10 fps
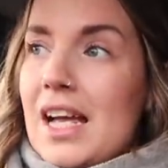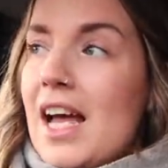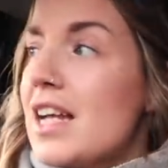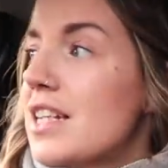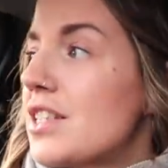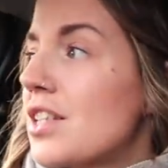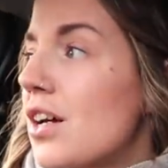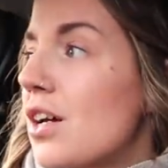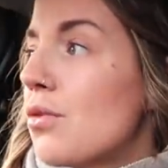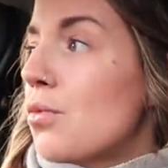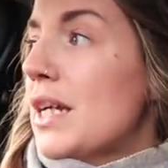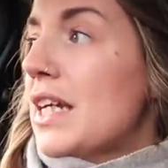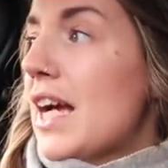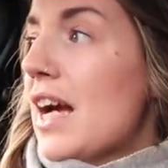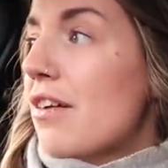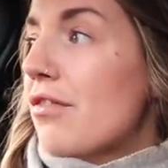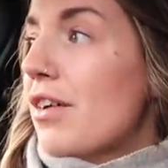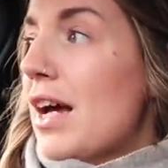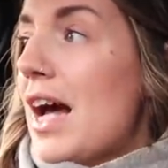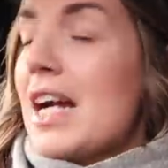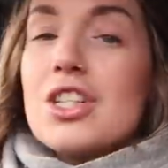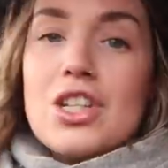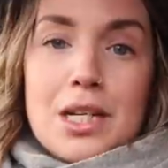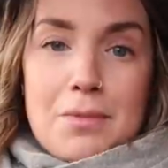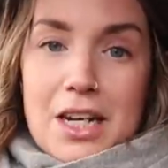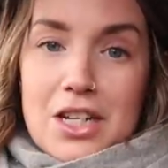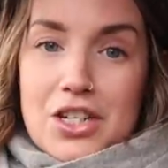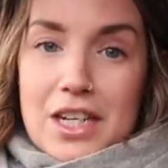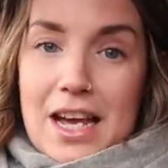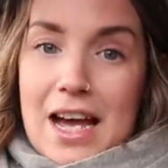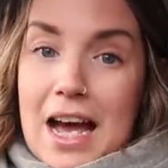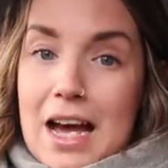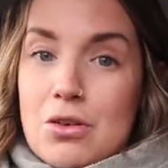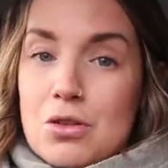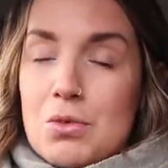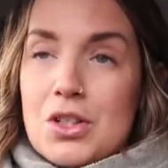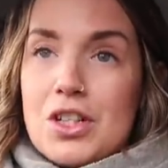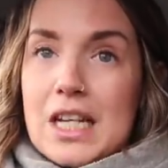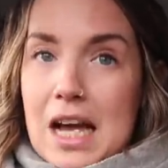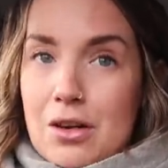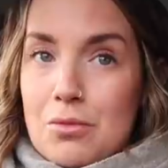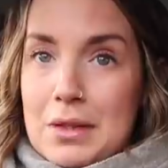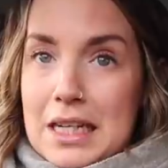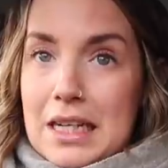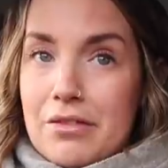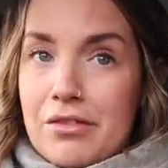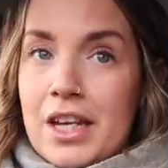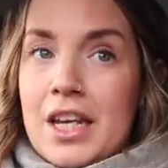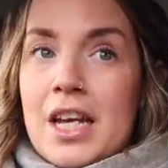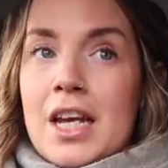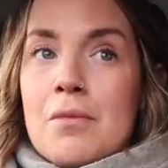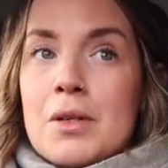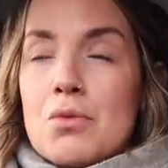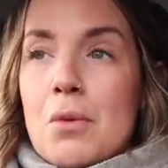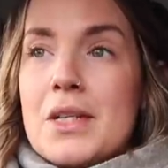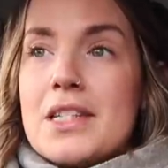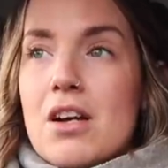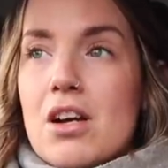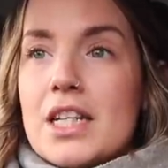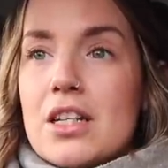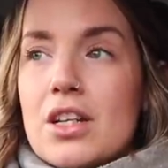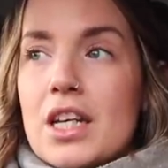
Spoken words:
And we have actually managed to get a house, which I cannot believe. Because when we basically started